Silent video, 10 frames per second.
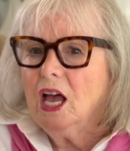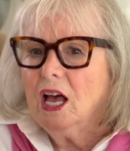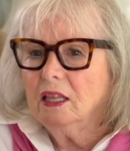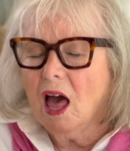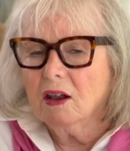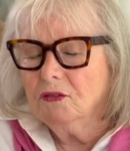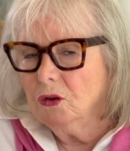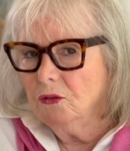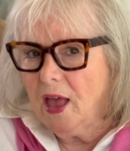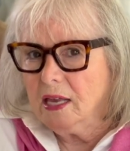a lot of
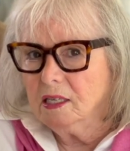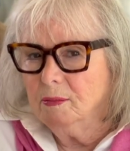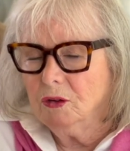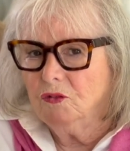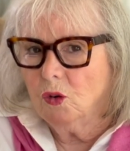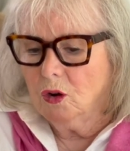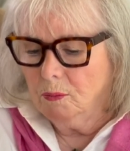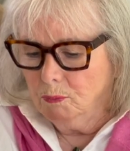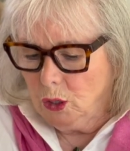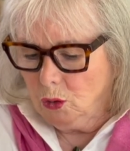you have asked me for
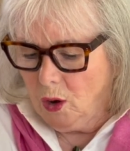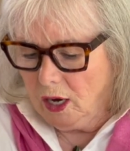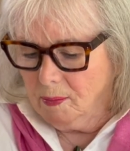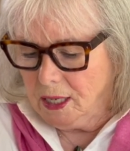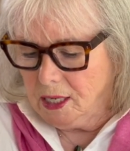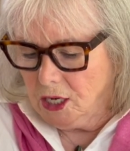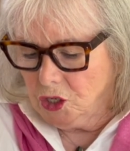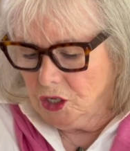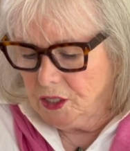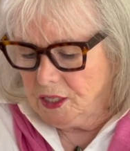book
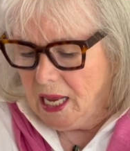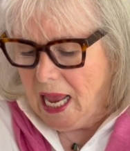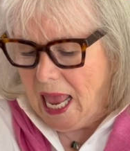recommendations,